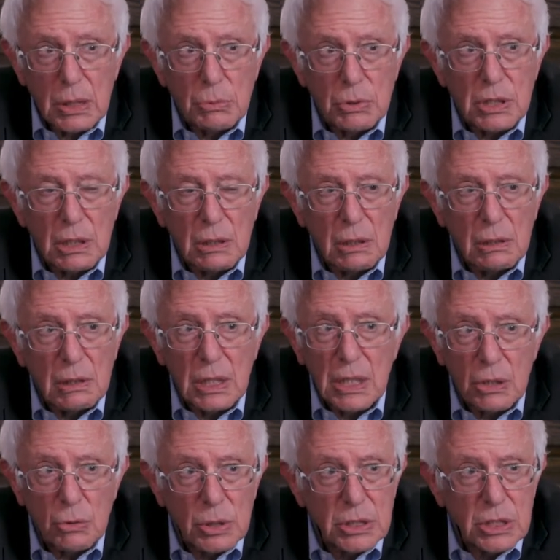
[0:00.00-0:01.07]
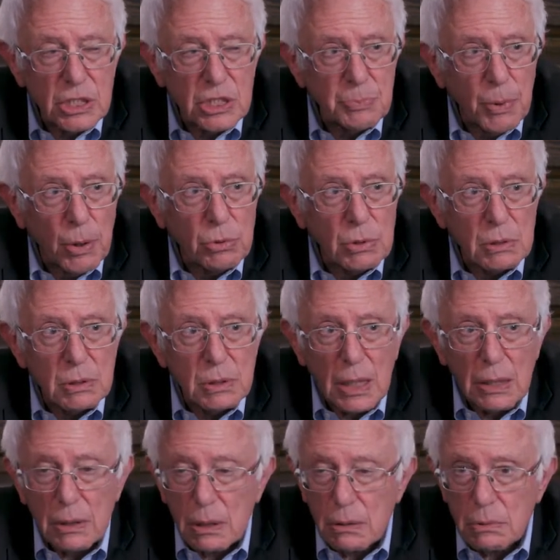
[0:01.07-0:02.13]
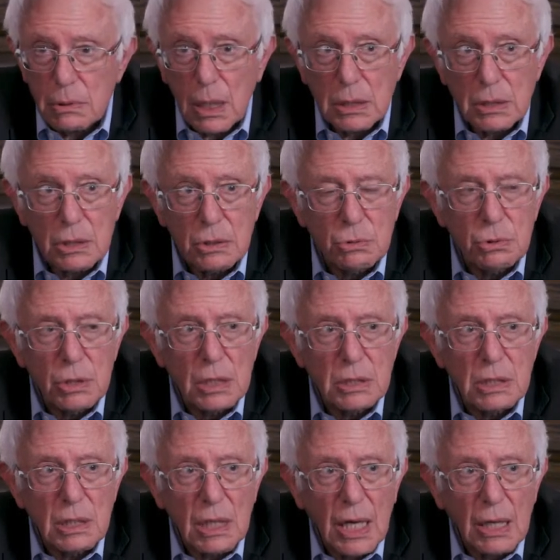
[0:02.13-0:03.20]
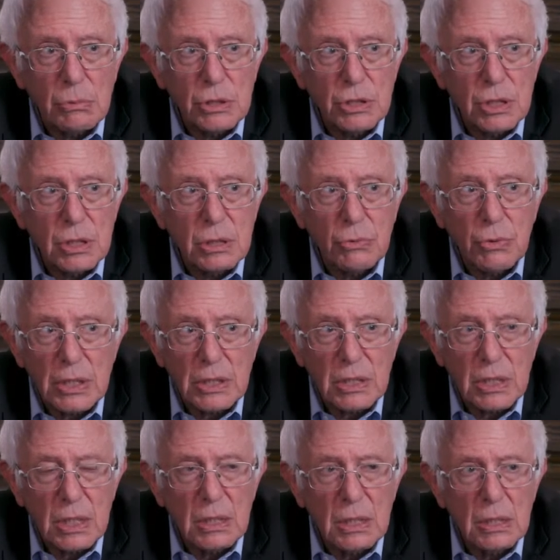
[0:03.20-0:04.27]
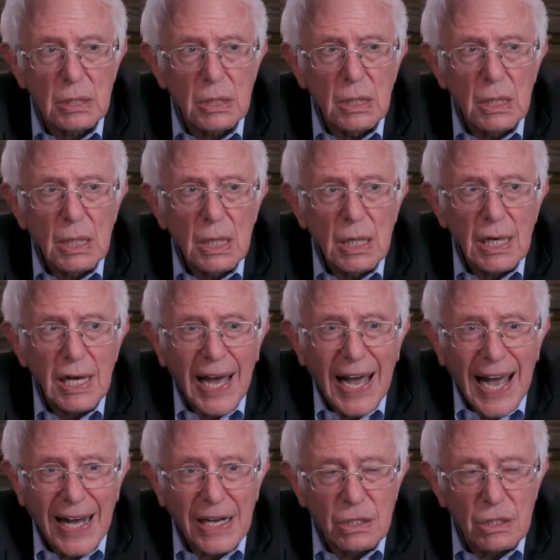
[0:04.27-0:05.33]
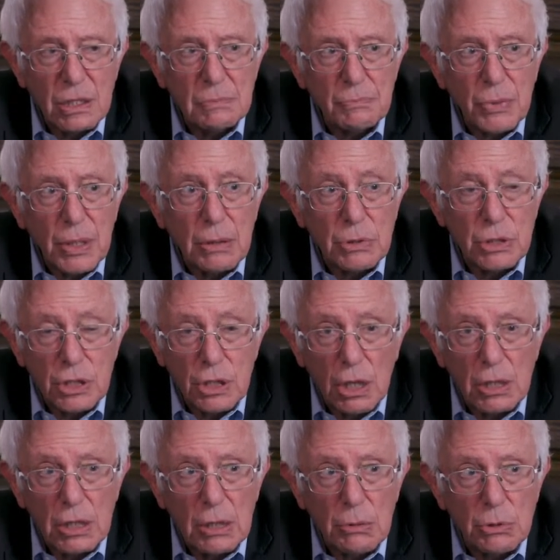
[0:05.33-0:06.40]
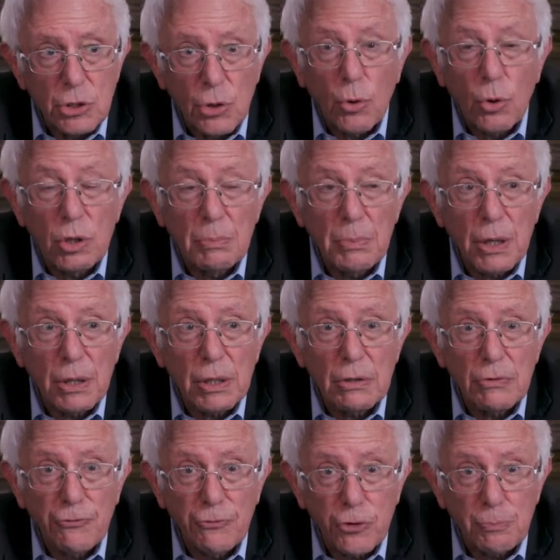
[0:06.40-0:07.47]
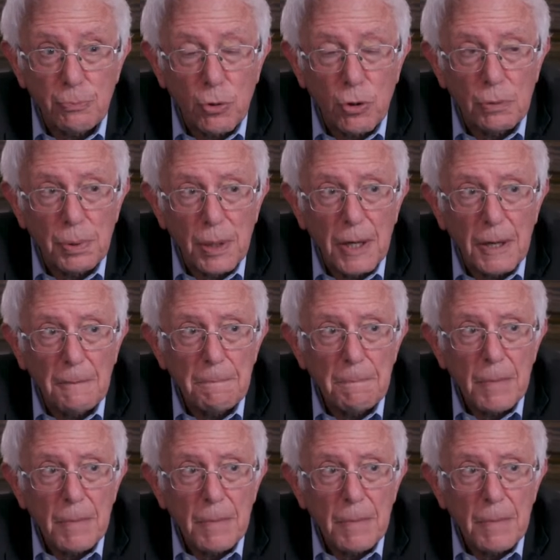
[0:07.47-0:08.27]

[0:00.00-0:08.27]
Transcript: He was a linguist. He spoke, I don't know, two dozen languages, great singer, actor. When he was young, he was an All-American football player.